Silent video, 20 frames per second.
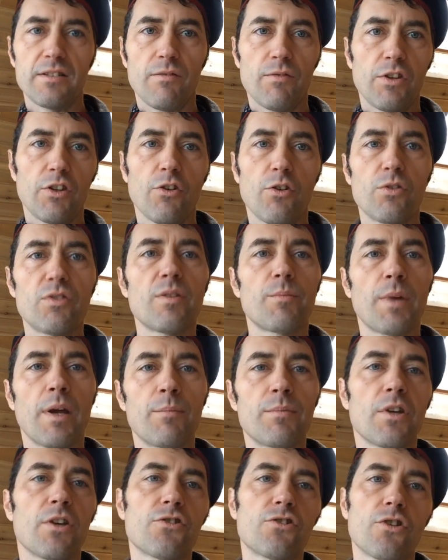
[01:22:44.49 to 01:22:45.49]
even though
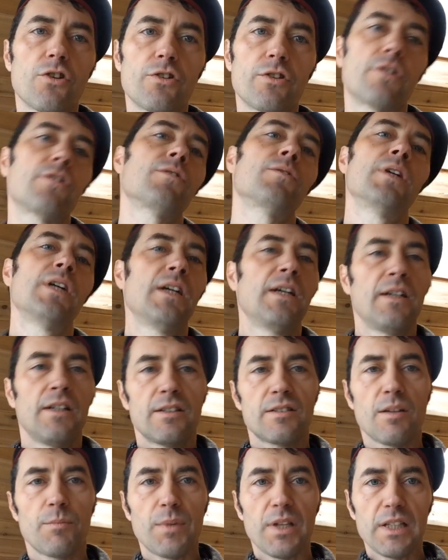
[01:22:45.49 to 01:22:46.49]
sometimes I'll show you
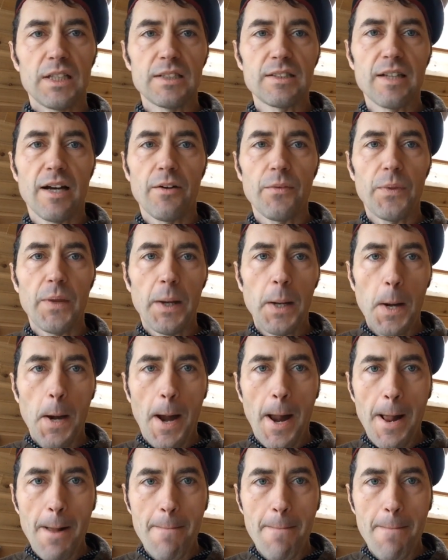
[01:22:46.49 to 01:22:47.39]
something that's out there.